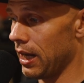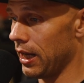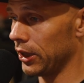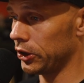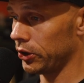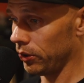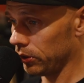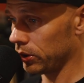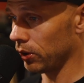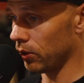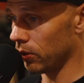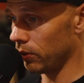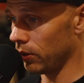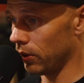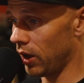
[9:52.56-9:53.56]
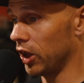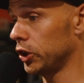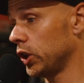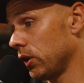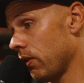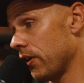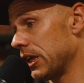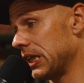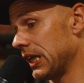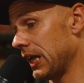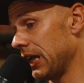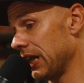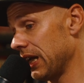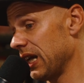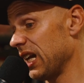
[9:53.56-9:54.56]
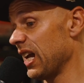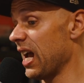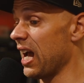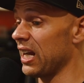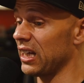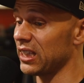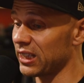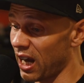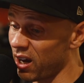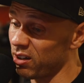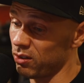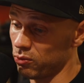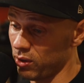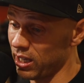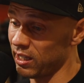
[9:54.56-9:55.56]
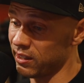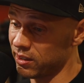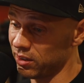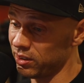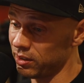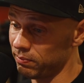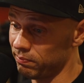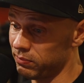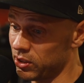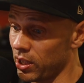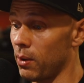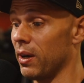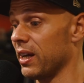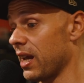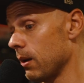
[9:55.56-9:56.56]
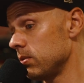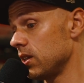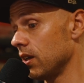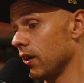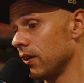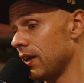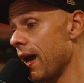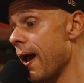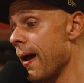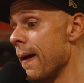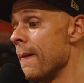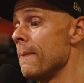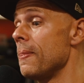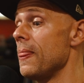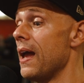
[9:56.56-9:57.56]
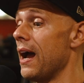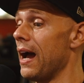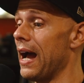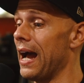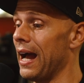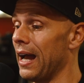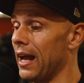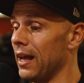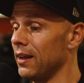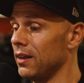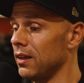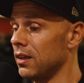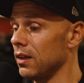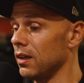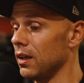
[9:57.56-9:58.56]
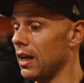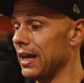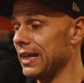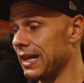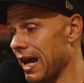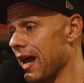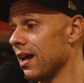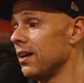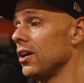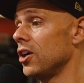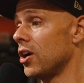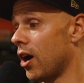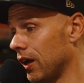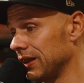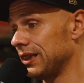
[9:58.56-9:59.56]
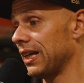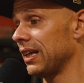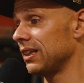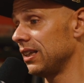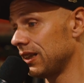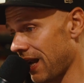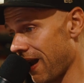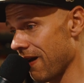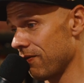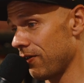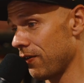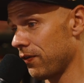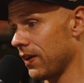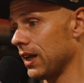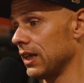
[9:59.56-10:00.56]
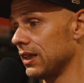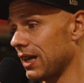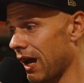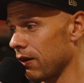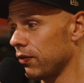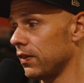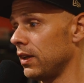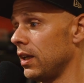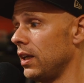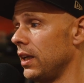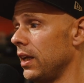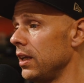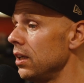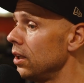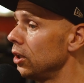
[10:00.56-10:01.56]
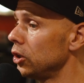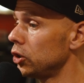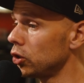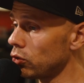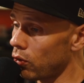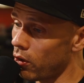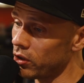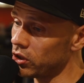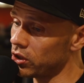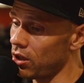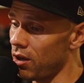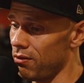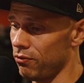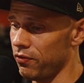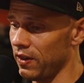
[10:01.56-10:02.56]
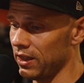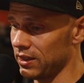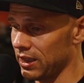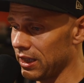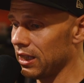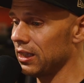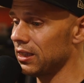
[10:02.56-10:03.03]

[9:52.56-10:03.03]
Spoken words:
tutorial. I tried it, and it sounded really good. So I kept it on there. And again, context is everything. Definitely try certain things that you